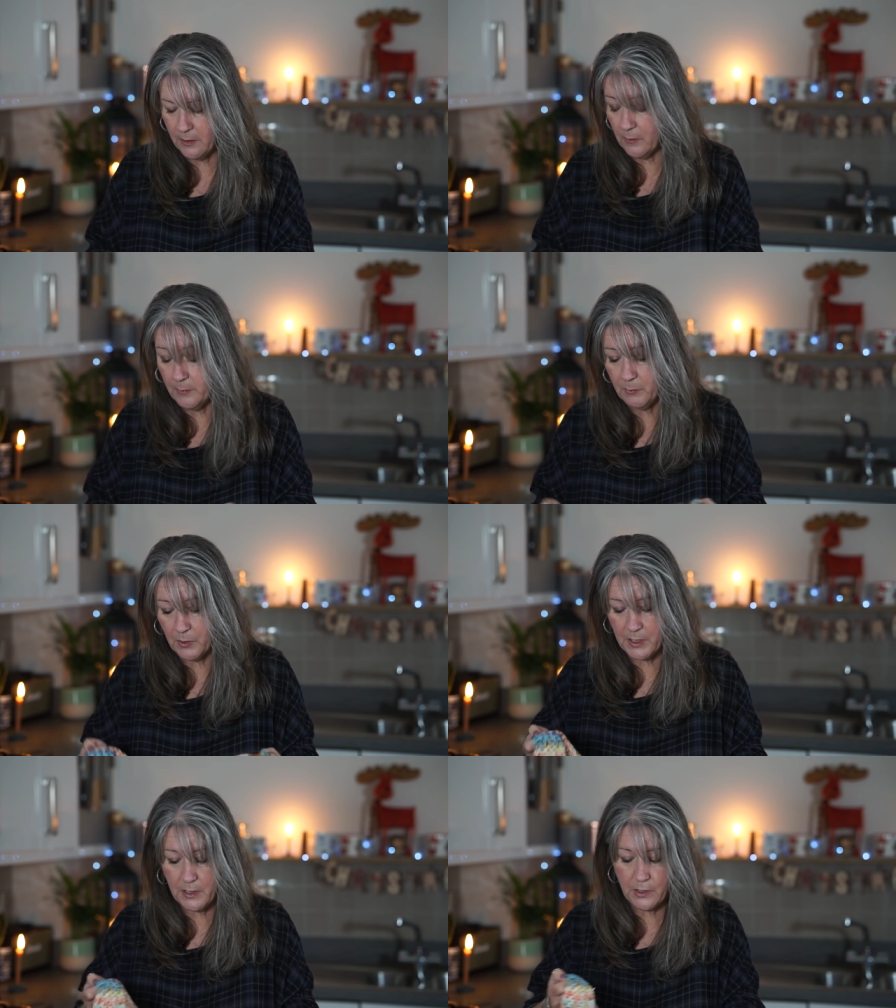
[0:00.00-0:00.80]
can't remember
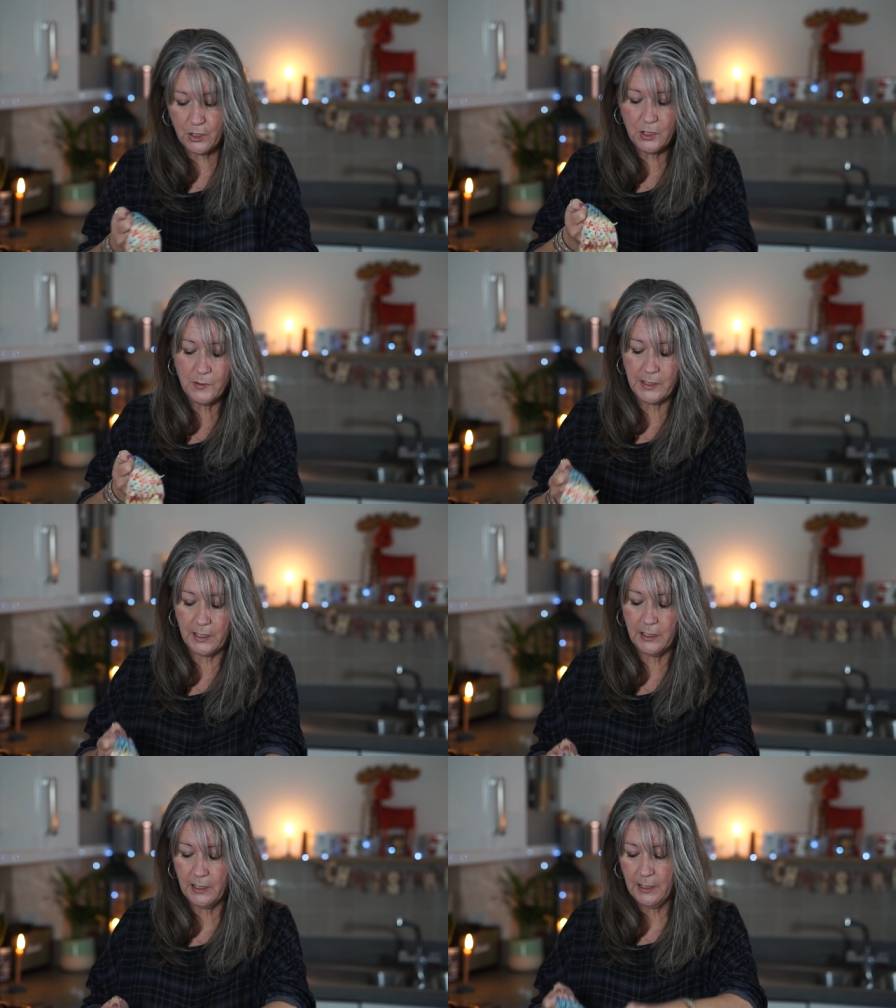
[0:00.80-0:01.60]
what I started
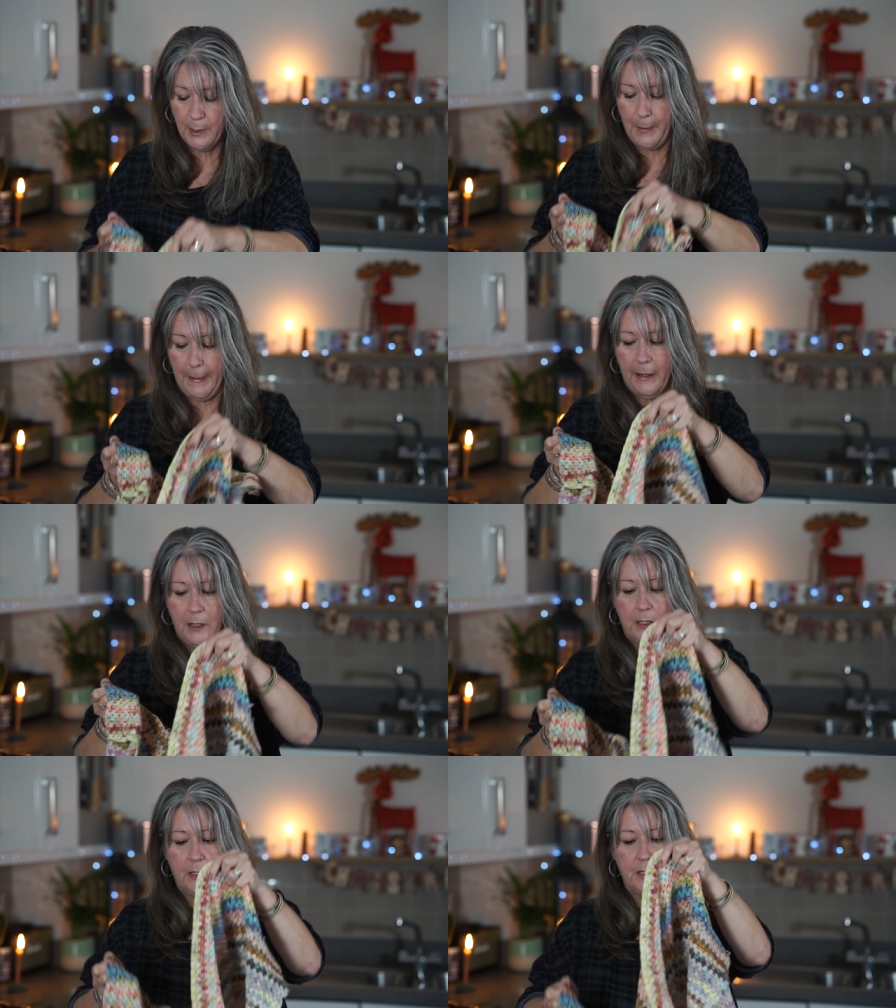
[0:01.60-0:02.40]
using,
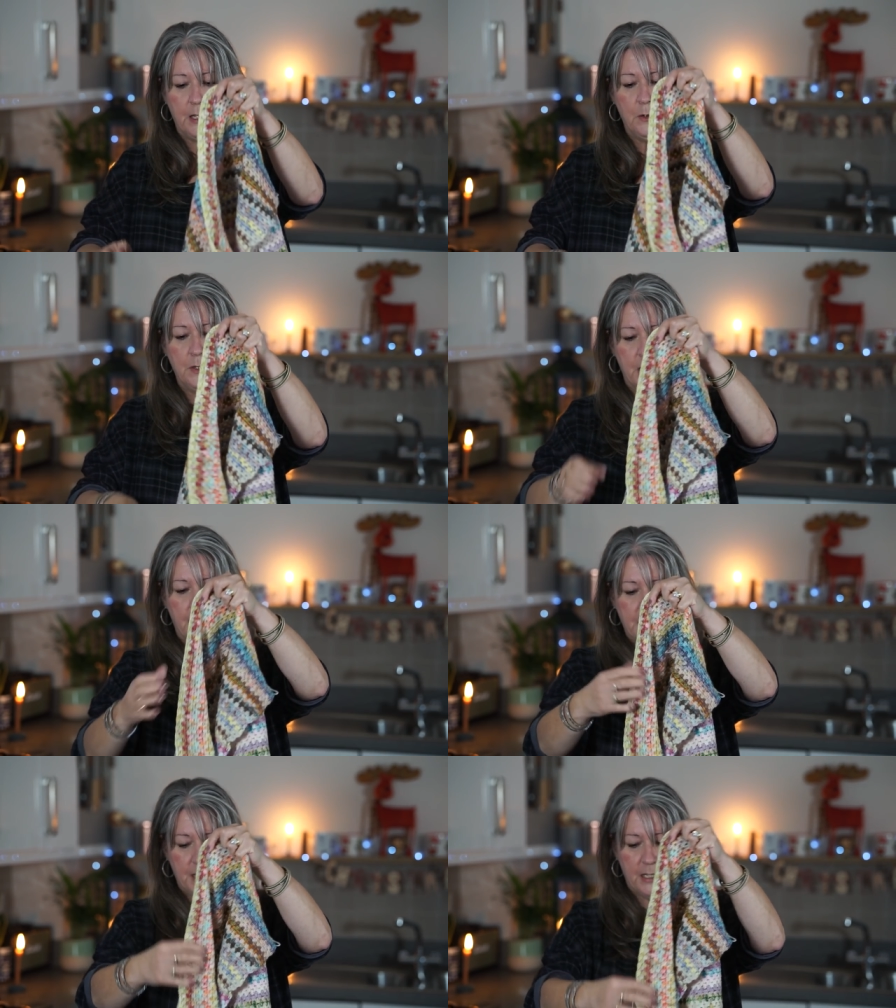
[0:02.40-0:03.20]
and I
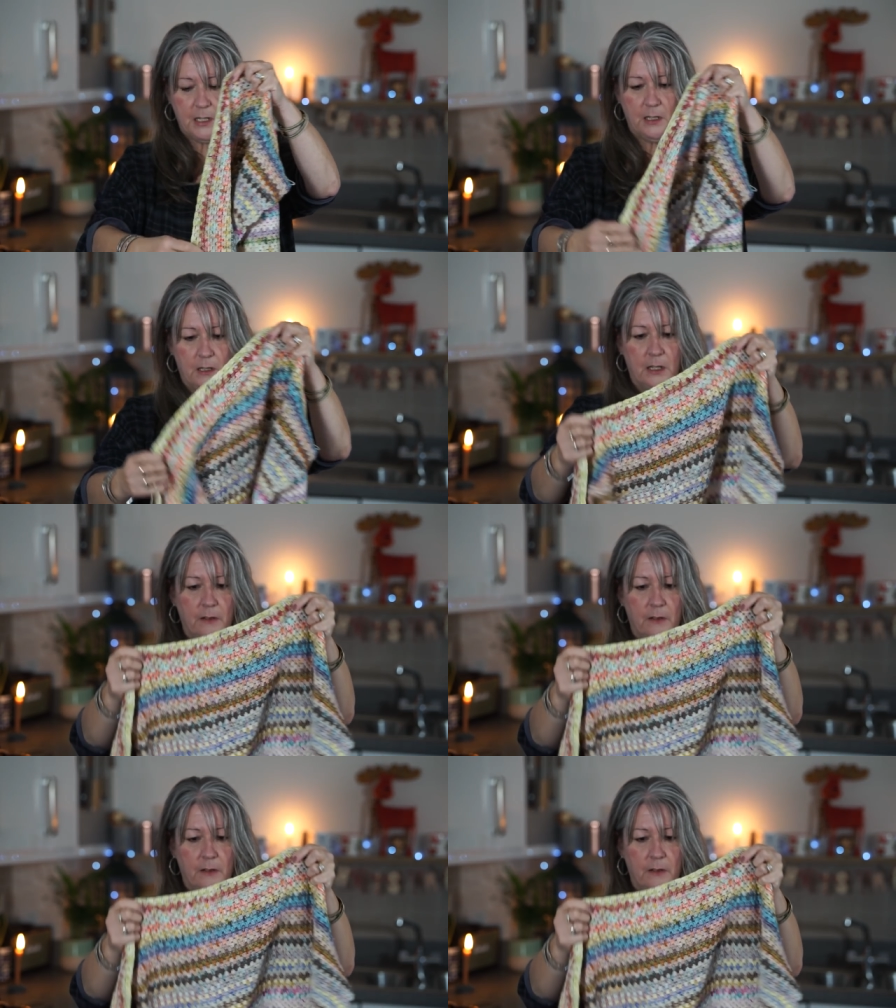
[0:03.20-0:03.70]
noticed that